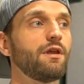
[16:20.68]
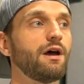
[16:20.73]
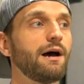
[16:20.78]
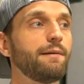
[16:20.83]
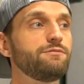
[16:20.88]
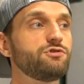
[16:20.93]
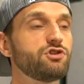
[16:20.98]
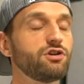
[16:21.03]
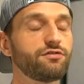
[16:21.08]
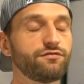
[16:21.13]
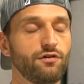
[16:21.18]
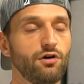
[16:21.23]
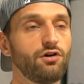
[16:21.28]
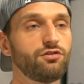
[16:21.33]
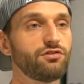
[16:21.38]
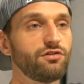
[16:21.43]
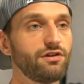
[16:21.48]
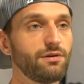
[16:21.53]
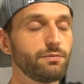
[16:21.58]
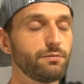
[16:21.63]
I'm just
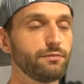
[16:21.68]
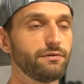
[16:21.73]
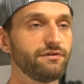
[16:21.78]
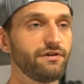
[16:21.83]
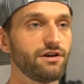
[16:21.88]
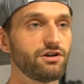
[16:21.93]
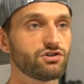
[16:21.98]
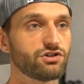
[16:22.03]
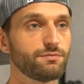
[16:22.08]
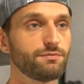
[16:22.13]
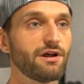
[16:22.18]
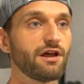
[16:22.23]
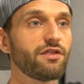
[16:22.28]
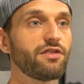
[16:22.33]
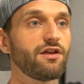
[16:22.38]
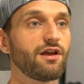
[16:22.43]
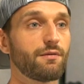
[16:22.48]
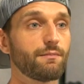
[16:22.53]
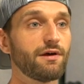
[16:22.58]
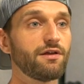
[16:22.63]
focused on the implementation. I'm not
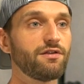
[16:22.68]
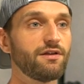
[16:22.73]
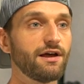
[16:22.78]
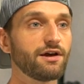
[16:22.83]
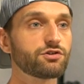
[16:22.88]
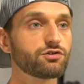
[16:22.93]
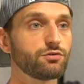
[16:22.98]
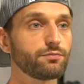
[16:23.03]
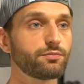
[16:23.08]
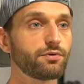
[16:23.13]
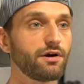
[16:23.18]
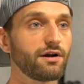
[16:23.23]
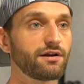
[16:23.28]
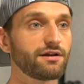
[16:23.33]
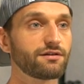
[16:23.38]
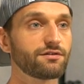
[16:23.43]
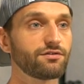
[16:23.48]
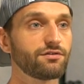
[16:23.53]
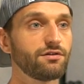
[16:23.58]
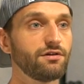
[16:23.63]
thinking about the actual
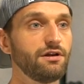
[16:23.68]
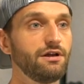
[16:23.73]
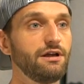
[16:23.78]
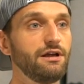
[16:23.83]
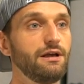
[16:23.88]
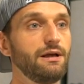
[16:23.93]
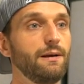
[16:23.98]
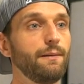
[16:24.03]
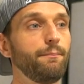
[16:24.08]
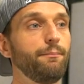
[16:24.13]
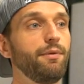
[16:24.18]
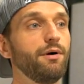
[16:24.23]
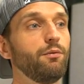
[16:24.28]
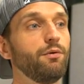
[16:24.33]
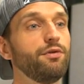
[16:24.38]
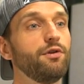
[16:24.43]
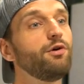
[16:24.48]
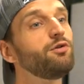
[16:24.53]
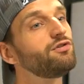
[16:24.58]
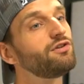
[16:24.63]
product. But
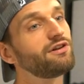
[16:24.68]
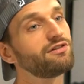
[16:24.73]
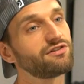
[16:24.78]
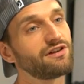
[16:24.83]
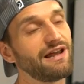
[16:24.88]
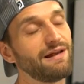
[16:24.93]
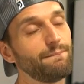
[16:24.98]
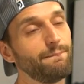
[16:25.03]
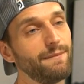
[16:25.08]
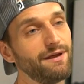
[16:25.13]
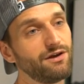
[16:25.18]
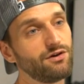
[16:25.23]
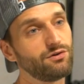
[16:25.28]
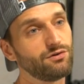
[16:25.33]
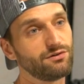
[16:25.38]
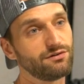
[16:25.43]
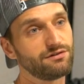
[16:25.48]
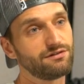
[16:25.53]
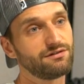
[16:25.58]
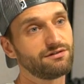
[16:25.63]
when those things get
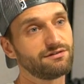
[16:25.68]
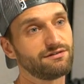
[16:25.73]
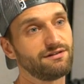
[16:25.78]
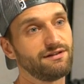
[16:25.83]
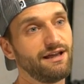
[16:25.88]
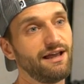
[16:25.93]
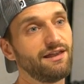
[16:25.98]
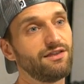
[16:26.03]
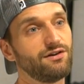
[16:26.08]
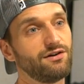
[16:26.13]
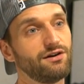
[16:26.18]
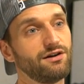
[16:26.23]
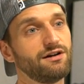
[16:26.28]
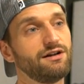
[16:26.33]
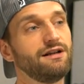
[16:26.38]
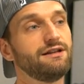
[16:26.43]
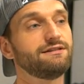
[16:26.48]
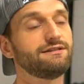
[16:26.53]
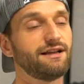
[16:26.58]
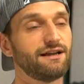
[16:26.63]
mingled together,
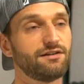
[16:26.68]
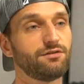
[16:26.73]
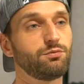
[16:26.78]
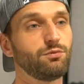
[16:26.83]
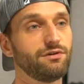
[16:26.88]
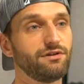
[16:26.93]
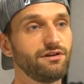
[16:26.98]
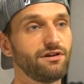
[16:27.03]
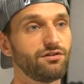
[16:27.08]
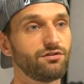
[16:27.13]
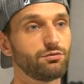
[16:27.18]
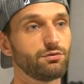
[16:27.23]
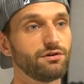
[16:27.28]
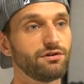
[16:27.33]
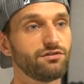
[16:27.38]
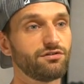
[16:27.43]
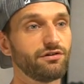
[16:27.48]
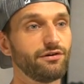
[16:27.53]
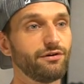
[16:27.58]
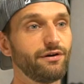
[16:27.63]
that's when things
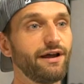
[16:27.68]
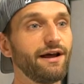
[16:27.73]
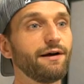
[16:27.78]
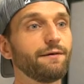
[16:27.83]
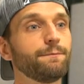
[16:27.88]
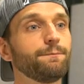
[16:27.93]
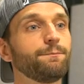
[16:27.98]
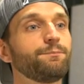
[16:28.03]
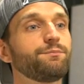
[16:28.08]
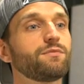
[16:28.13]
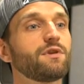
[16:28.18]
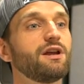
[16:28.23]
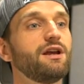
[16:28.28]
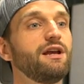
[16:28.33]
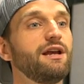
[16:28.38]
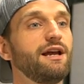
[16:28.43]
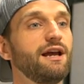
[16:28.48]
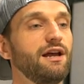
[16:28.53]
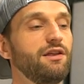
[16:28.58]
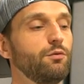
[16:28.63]
really slow down.
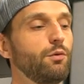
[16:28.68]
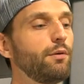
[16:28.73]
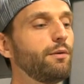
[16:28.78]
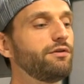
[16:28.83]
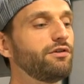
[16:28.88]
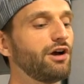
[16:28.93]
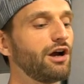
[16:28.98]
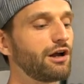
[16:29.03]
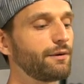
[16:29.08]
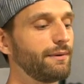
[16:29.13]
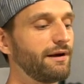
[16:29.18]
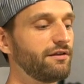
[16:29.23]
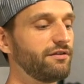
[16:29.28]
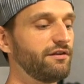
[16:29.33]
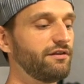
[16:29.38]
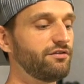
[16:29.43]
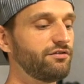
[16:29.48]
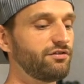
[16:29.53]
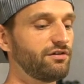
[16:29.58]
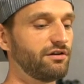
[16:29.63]
And the way we talk about
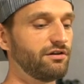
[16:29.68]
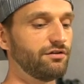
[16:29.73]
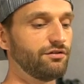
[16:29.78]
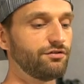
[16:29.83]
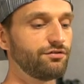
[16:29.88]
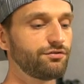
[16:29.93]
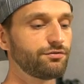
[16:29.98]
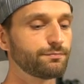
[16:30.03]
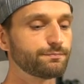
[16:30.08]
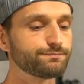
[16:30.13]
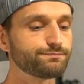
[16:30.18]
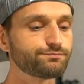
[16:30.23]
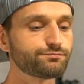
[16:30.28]
this is